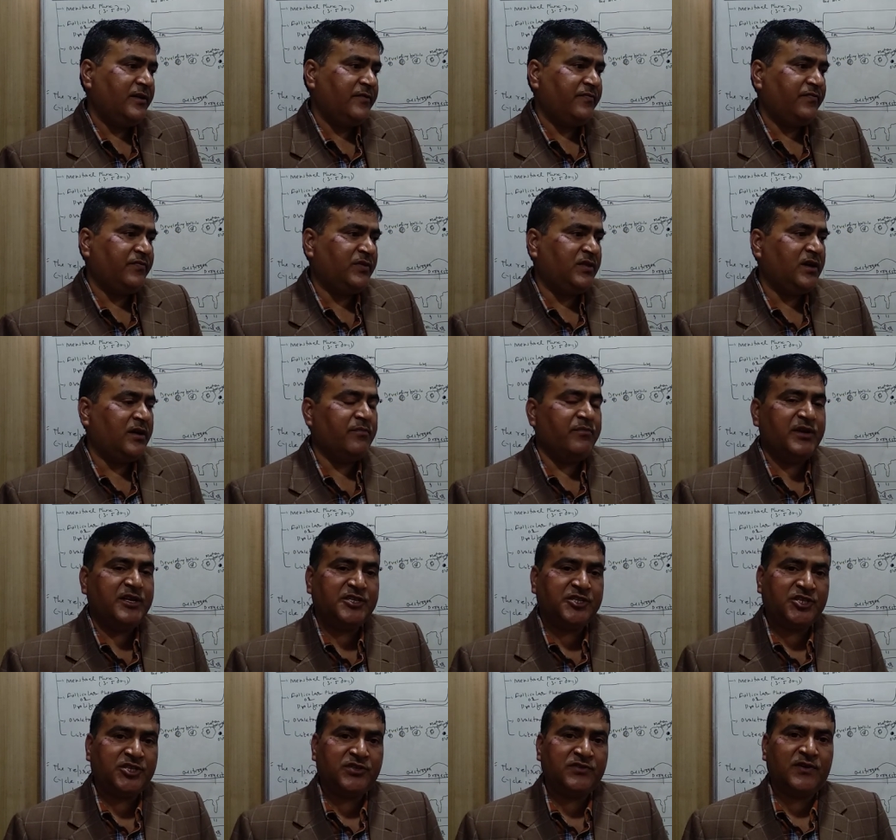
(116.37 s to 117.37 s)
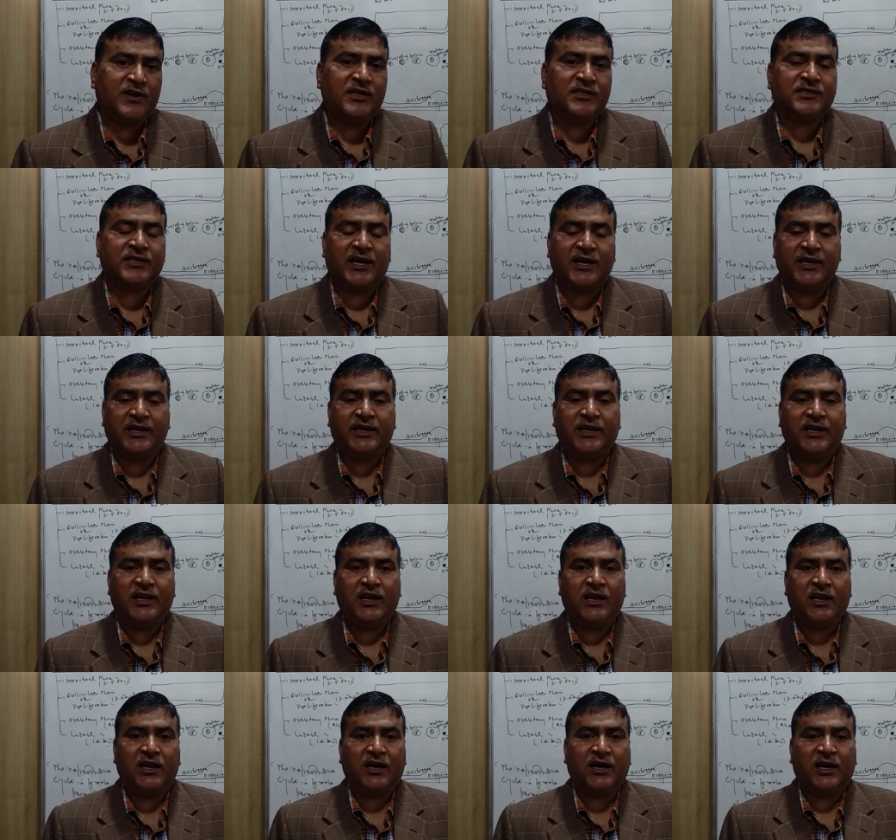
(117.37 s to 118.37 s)
the menstrual
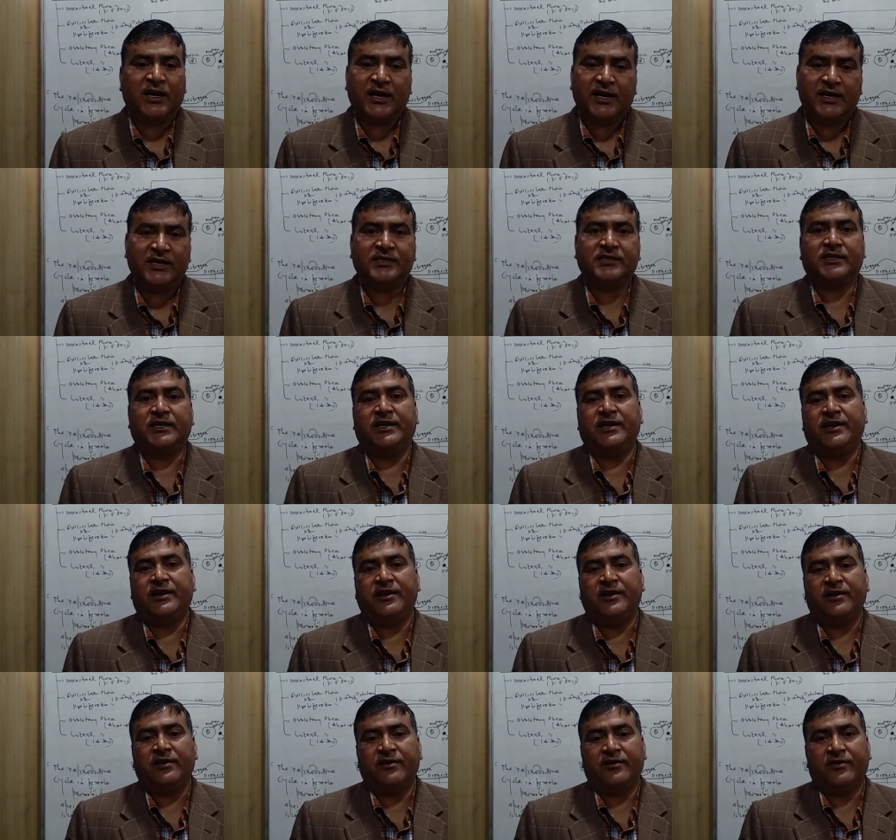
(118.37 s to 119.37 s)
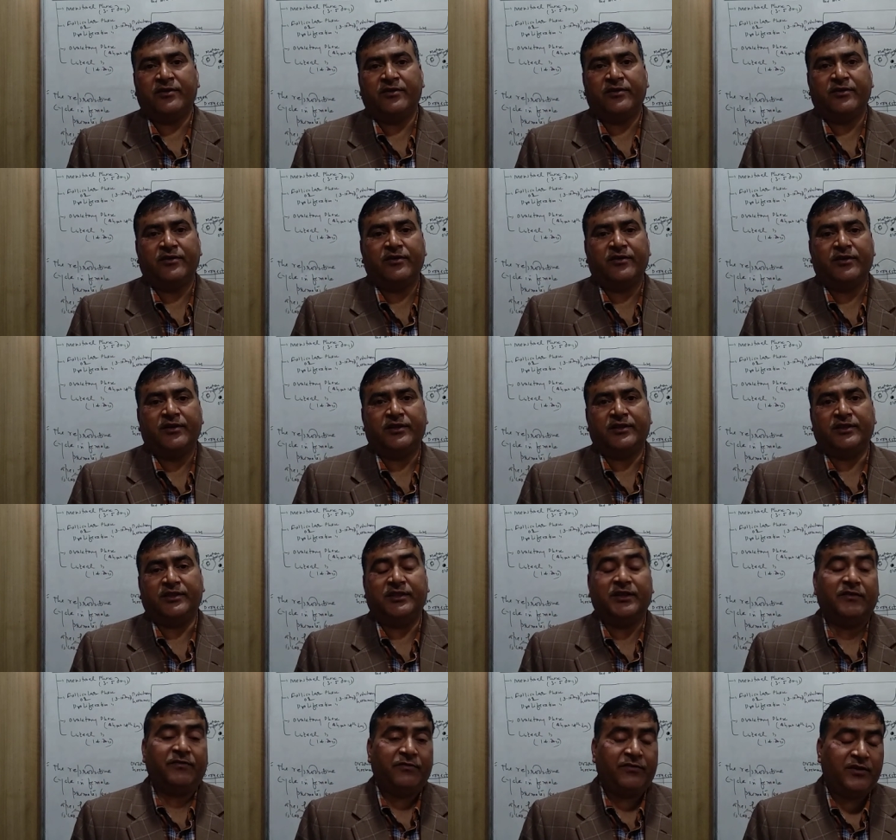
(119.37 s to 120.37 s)
cycle occurs in
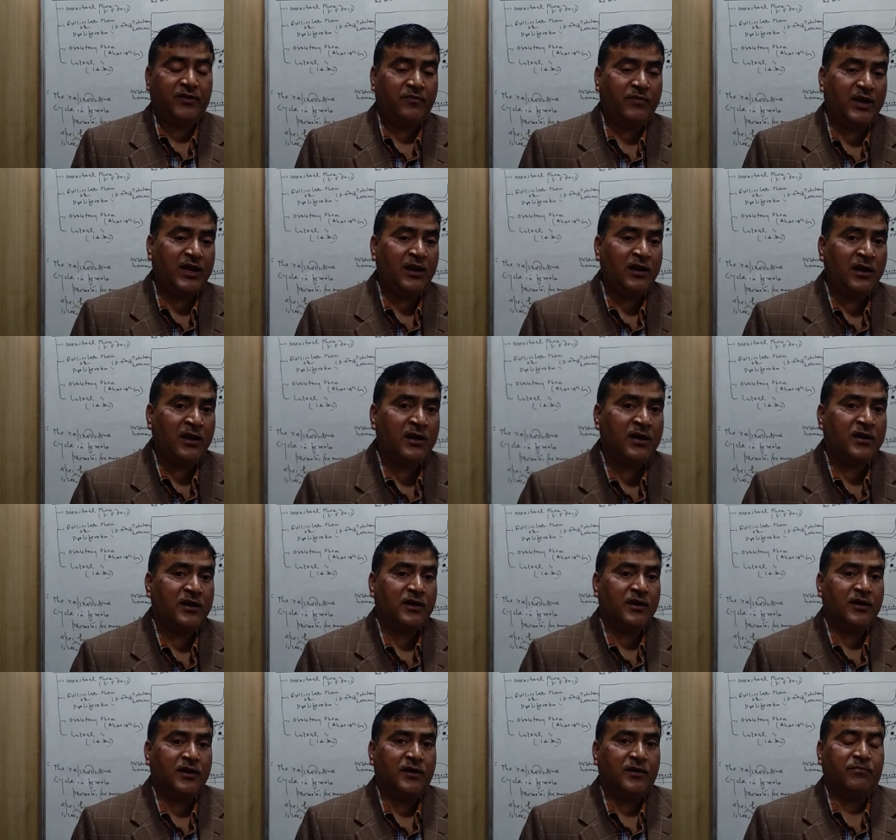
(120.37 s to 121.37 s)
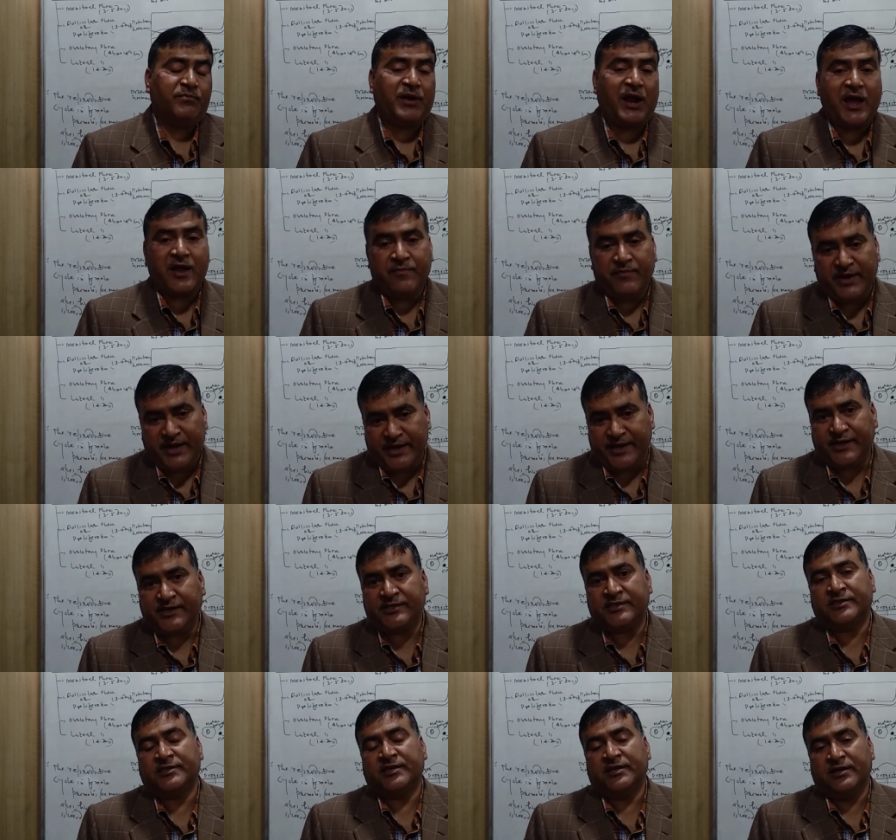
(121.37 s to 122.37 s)
the female
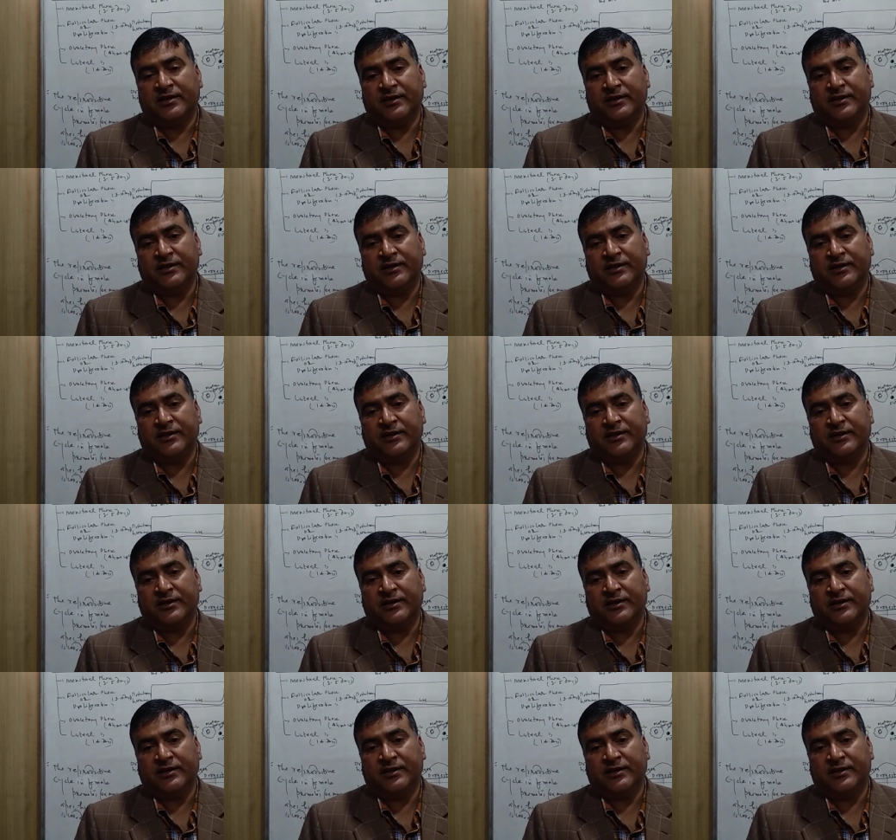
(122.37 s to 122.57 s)
primates,